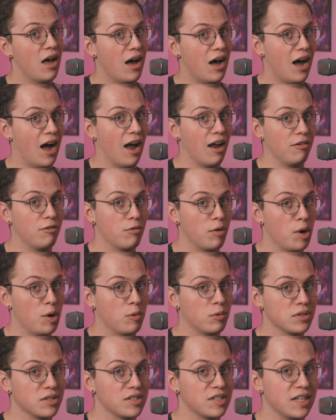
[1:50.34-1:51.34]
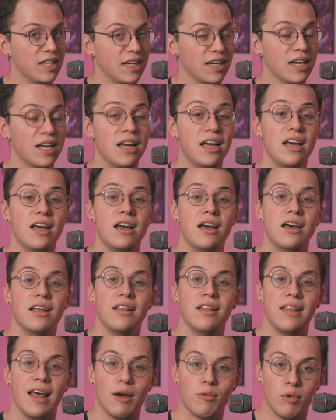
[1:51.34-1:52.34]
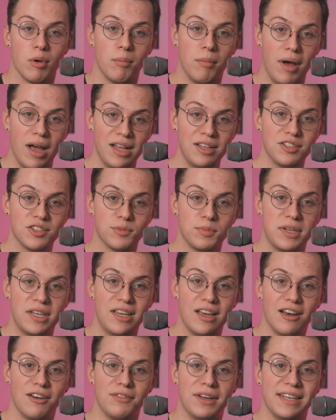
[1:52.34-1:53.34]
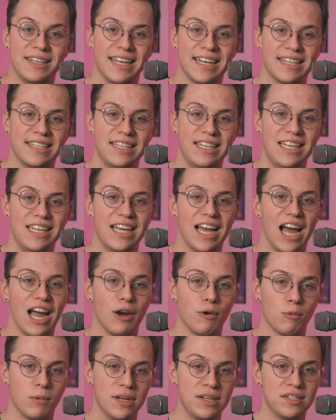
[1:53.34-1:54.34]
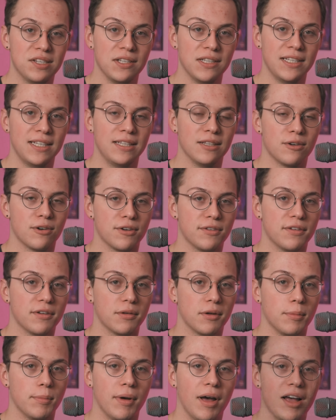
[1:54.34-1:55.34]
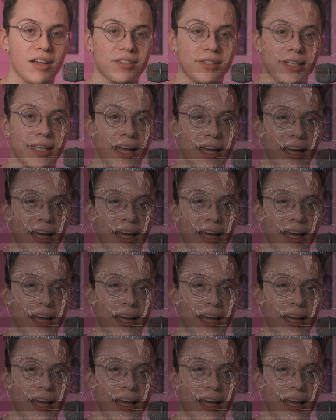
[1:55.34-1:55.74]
high frequency. That reminds me of a technique I recently learned from Compositing